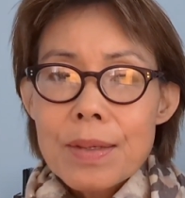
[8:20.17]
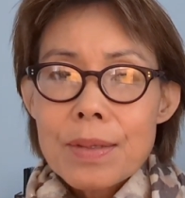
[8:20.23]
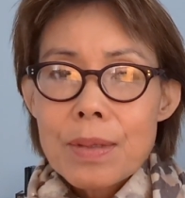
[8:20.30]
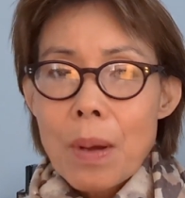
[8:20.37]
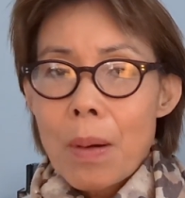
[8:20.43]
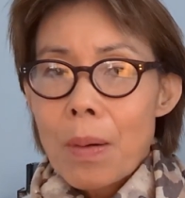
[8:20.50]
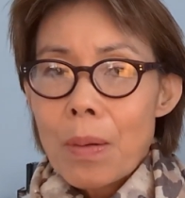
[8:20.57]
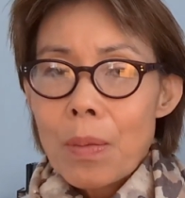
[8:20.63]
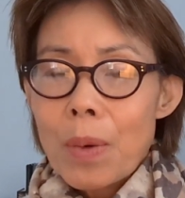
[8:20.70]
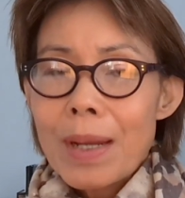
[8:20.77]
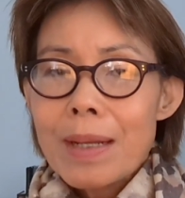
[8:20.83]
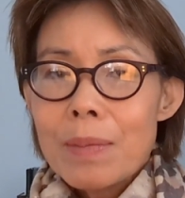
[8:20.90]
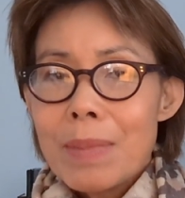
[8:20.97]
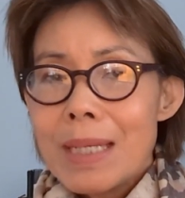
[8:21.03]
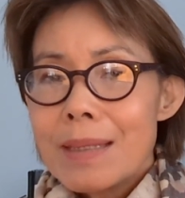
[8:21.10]
So
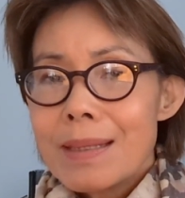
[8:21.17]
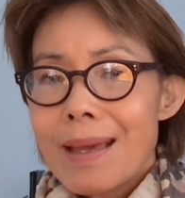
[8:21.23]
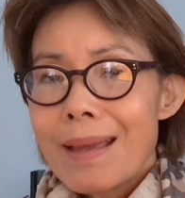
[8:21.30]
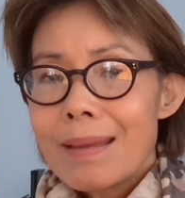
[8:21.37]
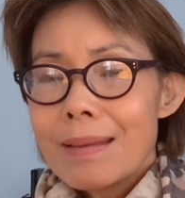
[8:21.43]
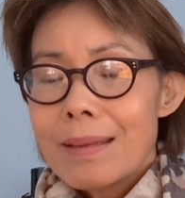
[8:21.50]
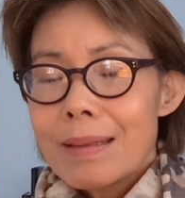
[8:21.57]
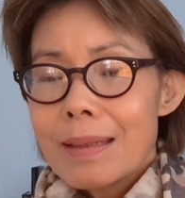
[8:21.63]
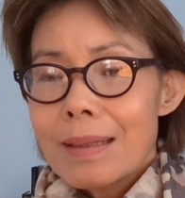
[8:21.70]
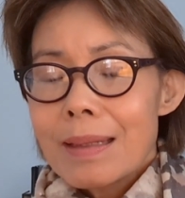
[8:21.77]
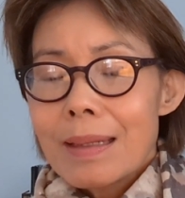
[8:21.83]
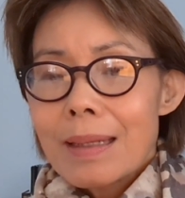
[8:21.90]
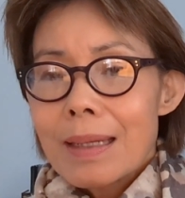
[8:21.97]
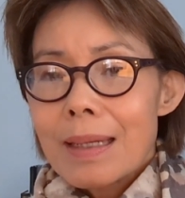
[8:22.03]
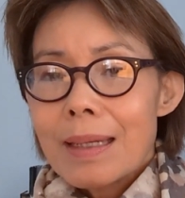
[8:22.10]
what it means that
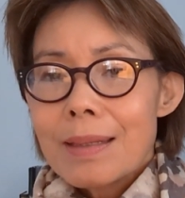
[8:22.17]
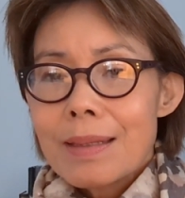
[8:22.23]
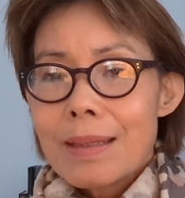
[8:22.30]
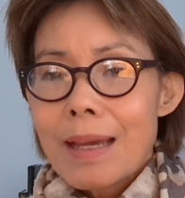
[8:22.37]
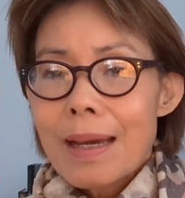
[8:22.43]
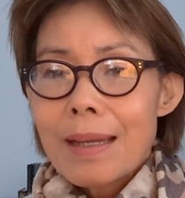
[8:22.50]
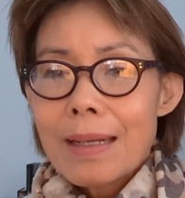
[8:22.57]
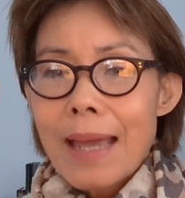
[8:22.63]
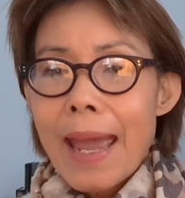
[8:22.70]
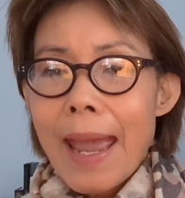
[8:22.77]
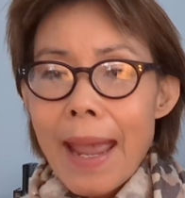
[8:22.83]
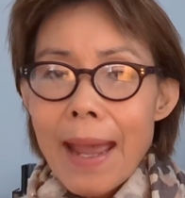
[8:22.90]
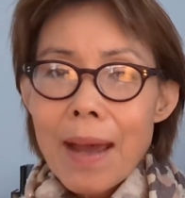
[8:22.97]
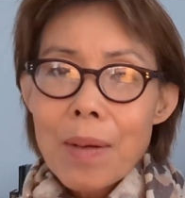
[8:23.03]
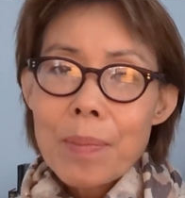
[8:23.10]
is that
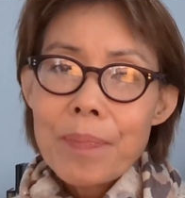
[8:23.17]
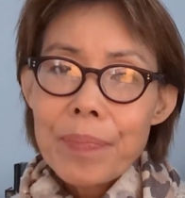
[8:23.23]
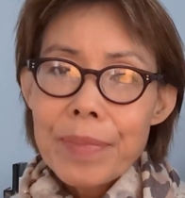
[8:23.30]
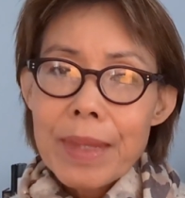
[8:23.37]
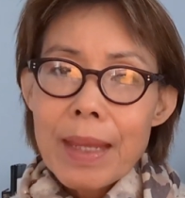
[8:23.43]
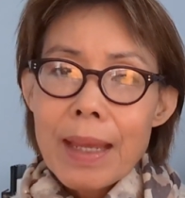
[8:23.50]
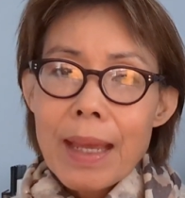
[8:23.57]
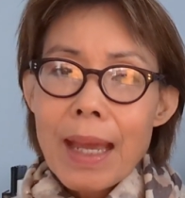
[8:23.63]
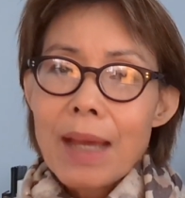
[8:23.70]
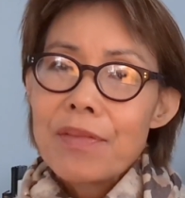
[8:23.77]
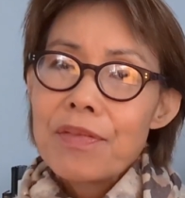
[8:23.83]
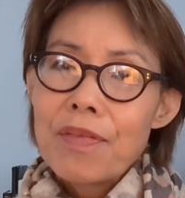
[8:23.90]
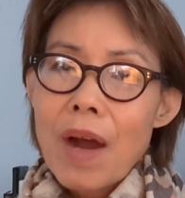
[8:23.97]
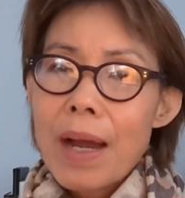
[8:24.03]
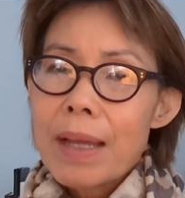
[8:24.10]
Ham
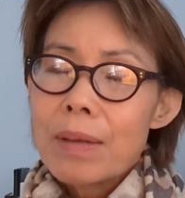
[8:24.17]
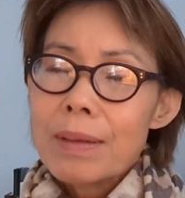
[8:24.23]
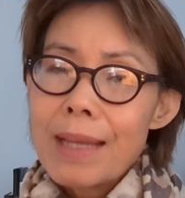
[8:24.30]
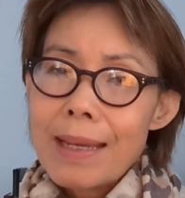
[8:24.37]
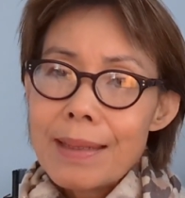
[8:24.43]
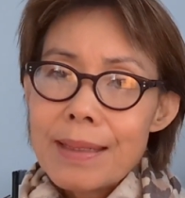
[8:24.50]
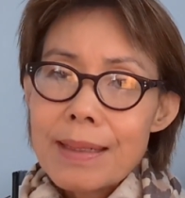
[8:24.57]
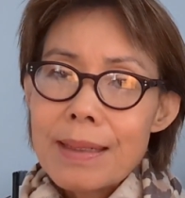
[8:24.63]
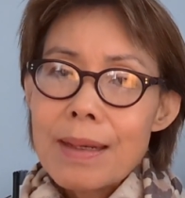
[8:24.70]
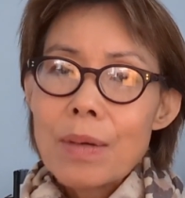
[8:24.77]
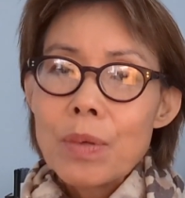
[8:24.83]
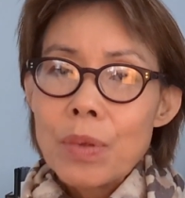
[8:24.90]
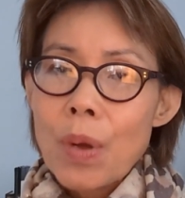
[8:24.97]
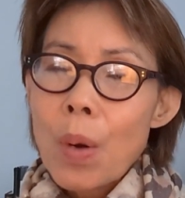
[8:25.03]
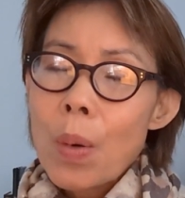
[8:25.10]
had
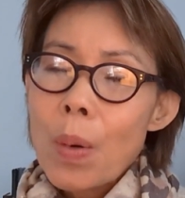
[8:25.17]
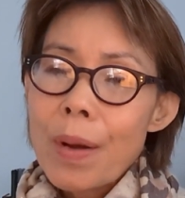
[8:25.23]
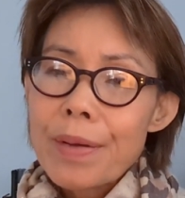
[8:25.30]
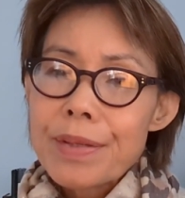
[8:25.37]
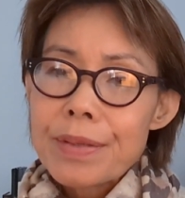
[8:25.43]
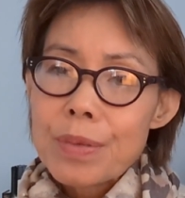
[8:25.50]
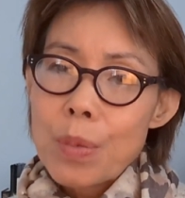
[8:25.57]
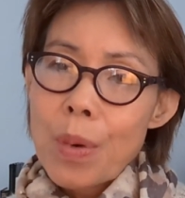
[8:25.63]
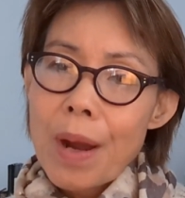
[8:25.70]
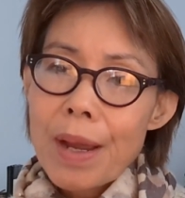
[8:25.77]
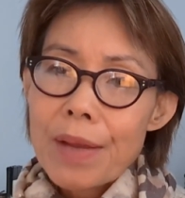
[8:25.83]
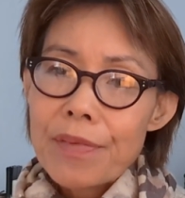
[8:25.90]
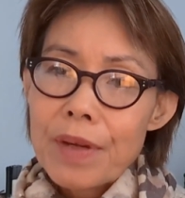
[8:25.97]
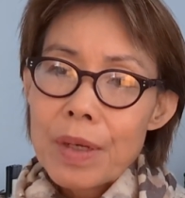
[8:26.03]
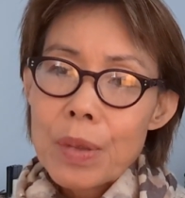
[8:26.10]
violated Noah's
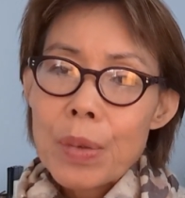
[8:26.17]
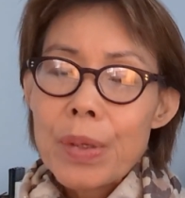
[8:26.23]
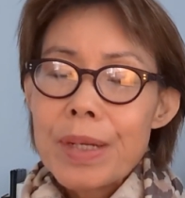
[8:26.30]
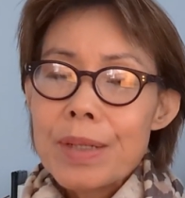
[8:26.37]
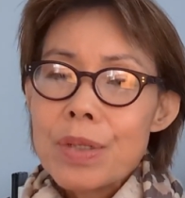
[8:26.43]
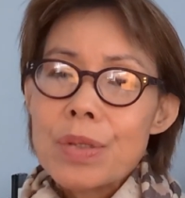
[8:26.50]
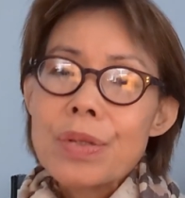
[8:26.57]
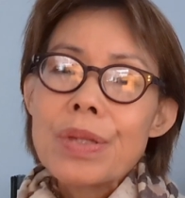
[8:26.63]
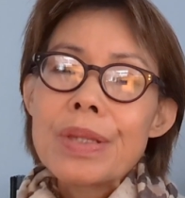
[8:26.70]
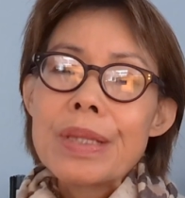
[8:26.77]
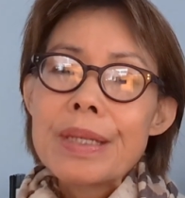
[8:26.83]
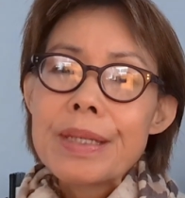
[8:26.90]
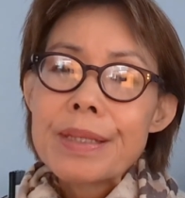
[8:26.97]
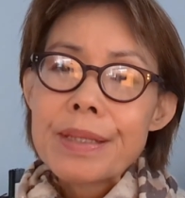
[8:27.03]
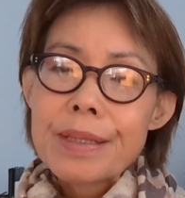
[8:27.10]
wife, according to
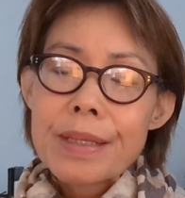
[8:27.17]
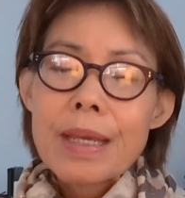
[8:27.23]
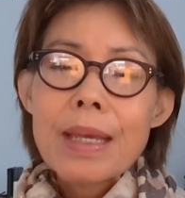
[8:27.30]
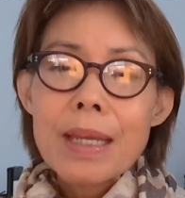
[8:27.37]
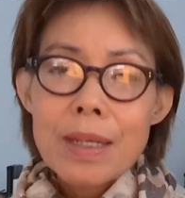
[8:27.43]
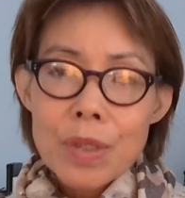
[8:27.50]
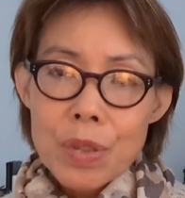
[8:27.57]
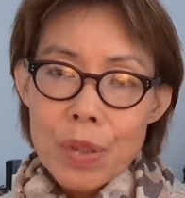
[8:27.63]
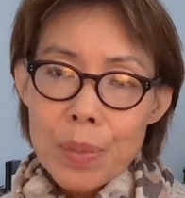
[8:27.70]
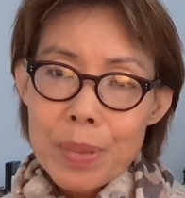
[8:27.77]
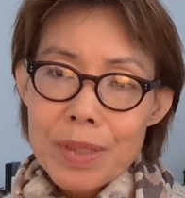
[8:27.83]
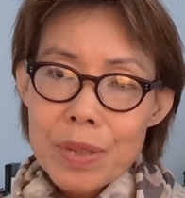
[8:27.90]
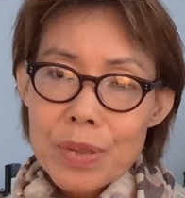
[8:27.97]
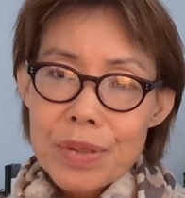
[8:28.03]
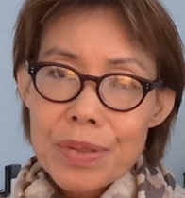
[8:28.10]
these
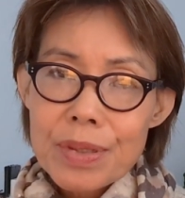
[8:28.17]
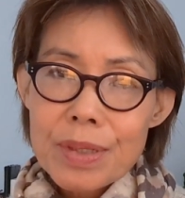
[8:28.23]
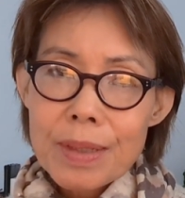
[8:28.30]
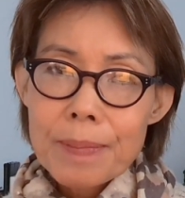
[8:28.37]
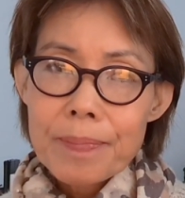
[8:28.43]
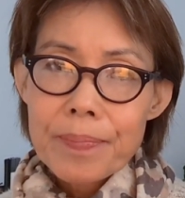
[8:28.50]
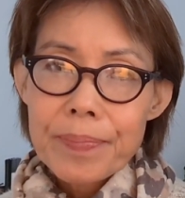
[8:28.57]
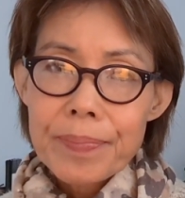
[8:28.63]
interpreters.